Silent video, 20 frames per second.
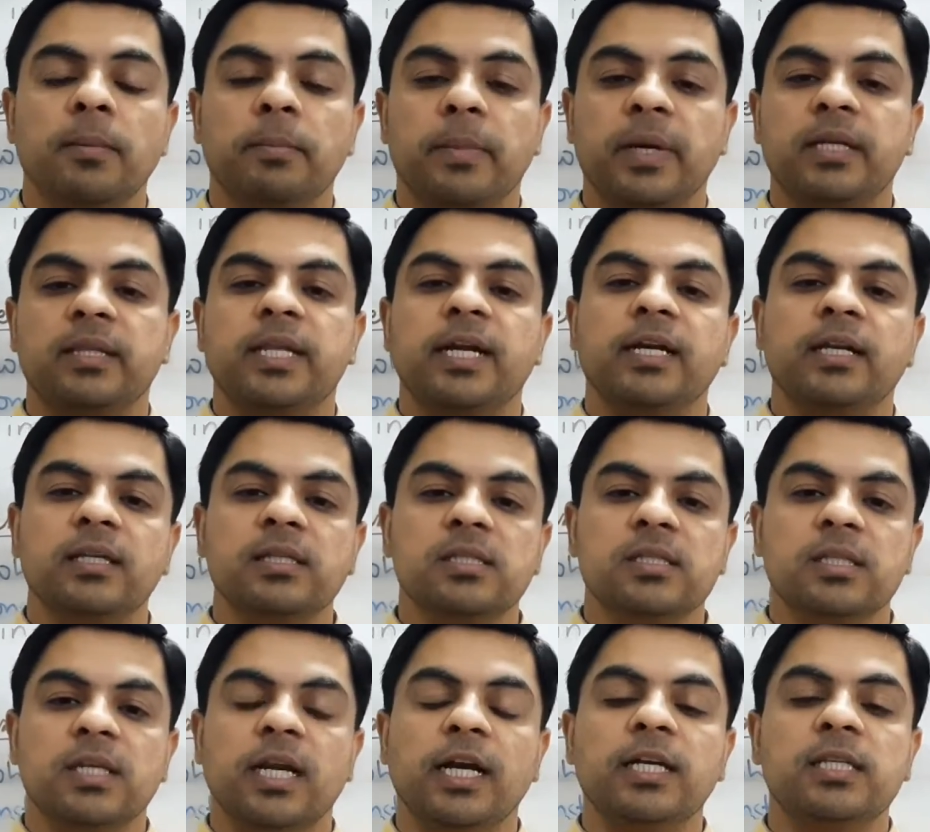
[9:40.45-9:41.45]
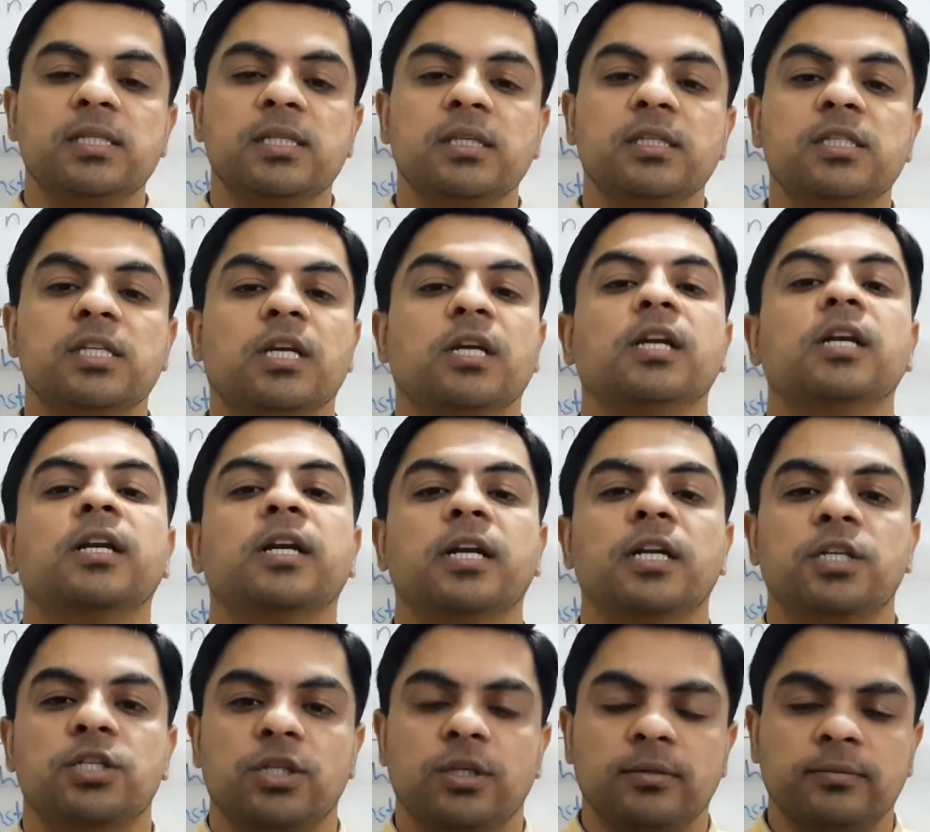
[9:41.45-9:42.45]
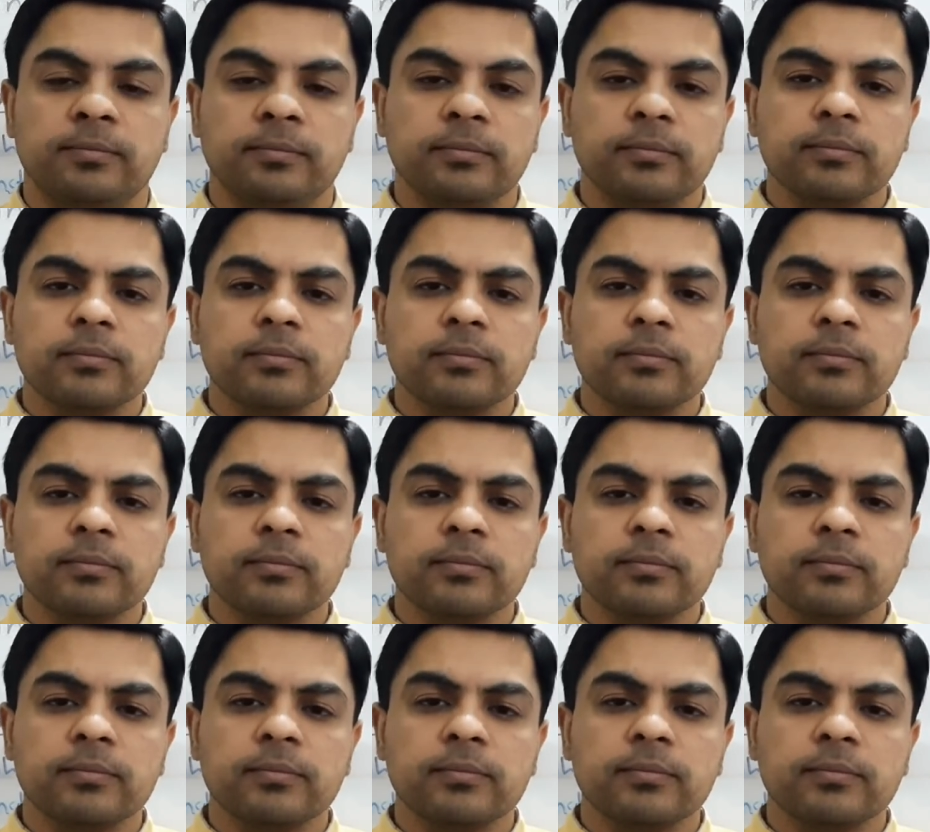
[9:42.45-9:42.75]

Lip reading: but that is its general condition.